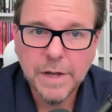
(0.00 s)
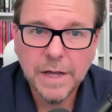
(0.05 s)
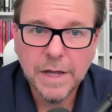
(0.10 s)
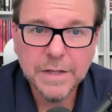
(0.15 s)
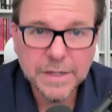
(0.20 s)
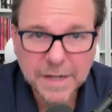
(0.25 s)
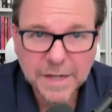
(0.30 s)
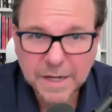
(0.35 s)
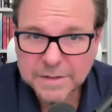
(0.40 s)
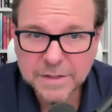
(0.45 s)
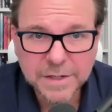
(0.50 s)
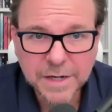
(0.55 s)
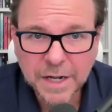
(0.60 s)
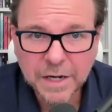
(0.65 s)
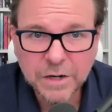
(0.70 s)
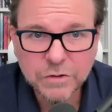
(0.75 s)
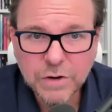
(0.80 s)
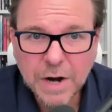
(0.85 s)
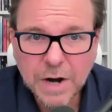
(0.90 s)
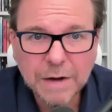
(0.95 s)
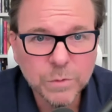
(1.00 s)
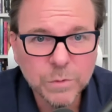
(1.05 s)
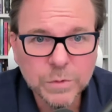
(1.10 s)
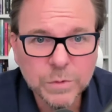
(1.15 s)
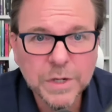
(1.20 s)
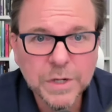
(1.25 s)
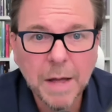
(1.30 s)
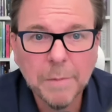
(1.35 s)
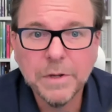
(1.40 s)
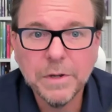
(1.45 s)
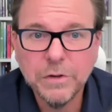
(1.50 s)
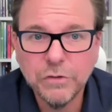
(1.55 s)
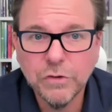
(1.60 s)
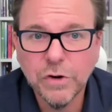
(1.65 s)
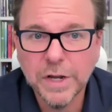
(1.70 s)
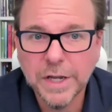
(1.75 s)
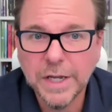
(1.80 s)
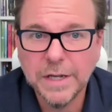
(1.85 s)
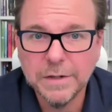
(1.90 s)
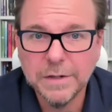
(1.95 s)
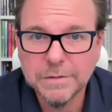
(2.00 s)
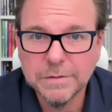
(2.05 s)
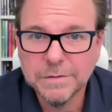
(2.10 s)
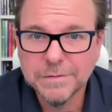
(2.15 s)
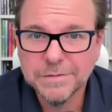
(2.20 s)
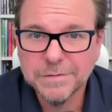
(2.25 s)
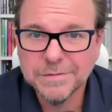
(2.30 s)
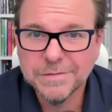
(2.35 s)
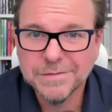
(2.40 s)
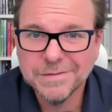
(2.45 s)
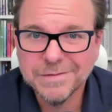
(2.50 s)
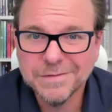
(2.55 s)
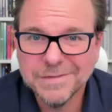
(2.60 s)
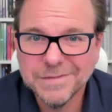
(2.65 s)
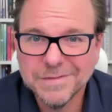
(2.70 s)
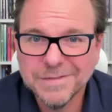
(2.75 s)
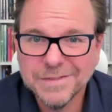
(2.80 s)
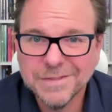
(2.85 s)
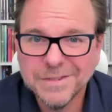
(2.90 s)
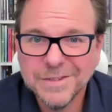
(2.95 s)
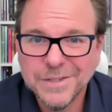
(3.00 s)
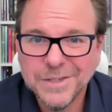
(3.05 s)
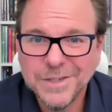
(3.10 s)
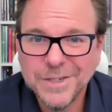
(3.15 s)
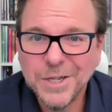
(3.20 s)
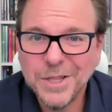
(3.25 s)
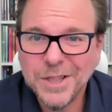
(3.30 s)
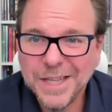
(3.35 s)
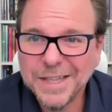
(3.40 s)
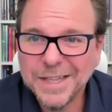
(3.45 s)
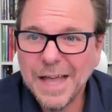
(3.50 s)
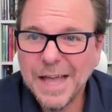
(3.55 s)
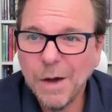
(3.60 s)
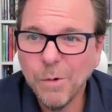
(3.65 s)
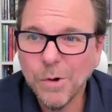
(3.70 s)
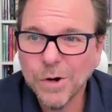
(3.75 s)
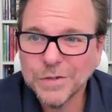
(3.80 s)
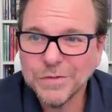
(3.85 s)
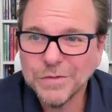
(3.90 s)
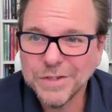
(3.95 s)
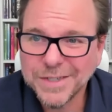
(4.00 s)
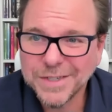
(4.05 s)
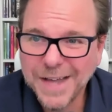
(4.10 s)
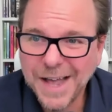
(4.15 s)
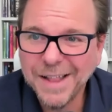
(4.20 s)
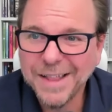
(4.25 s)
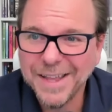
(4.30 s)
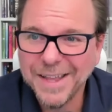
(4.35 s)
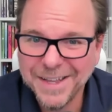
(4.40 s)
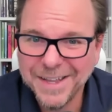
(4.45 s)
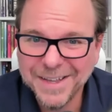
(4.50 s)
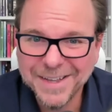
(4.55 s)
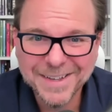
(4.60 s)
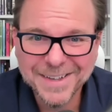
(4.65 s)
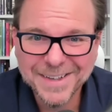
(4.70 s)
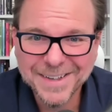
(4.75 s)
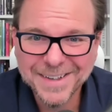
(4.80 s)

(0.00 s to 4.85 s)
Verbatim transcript: And the designated driver will not be drinking. Do you think that works for Sally?